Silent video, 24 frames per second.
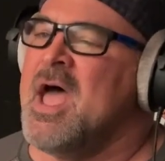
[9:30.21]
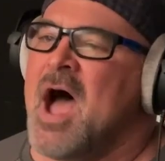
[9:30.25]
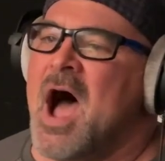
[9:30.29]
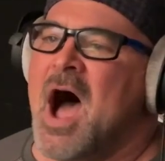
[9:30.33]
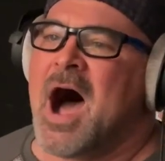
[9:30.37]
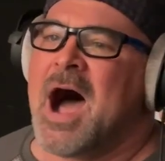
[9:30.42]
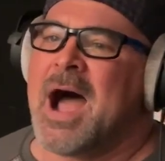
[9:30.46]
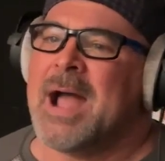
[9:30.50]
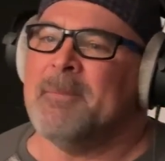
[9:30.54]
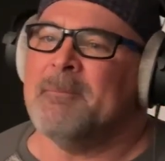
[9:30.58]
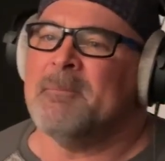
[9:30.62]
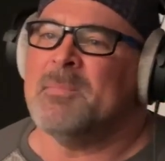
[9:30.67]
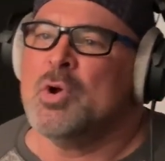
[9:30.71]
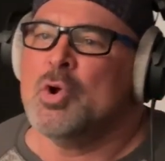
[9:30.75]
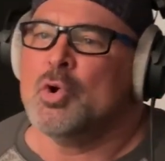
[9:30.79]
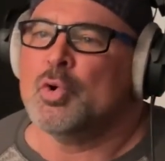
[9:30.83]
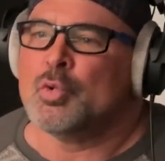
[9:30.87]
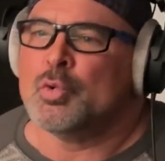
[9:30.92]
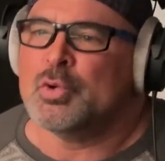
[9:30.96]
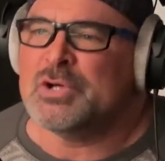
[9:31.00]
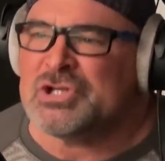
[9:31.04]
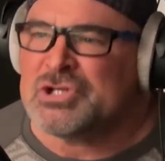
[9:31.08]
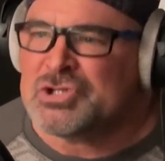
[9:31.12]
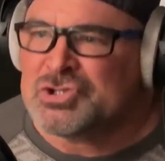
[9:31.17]
I'm
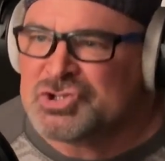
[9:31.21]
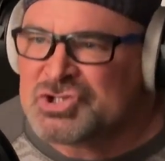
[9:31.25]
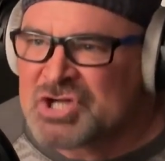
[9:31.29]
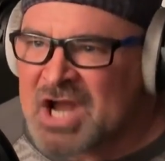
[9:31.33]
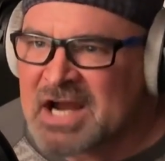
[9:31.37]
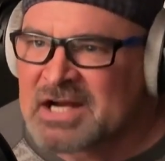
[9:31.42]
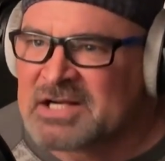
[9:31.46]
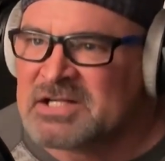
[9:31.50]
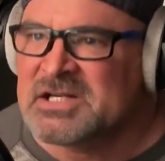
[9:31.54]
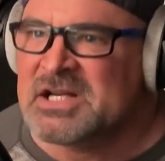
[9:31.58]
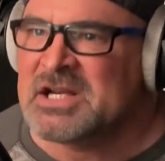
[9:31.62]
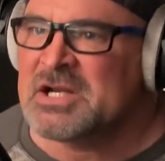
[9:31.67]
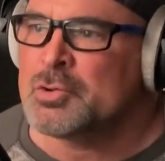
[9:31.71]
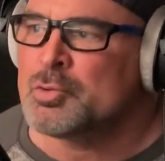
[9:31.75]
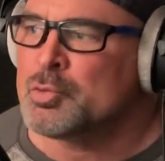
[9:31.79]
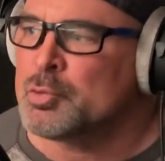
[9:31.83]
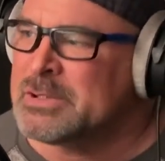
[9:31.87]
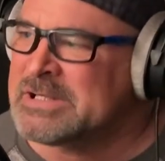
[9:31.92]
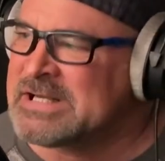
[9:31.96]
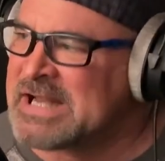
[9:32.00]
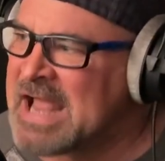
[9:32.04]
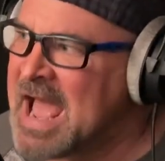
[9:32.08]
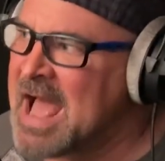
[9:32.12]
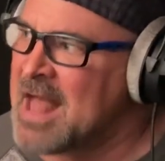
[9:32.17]
rejecting
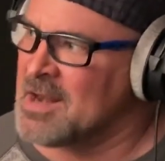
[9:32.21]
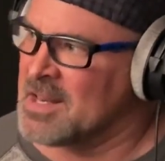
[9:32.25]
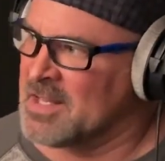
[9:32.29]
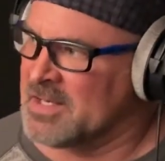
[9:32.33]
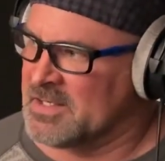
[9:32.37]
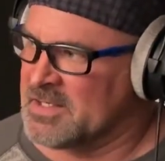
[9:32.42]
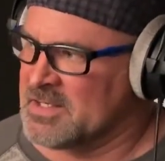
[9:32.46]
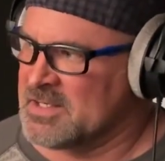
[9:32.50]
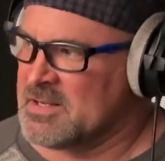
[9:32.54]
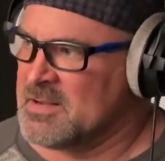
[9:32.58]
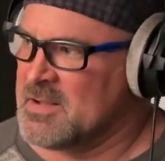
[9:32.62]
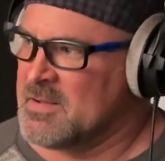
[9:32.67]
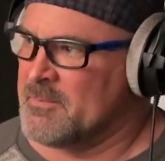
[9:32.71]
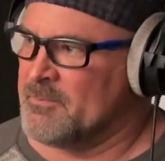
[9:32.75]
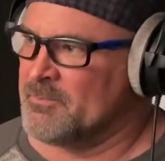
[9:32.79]
reality.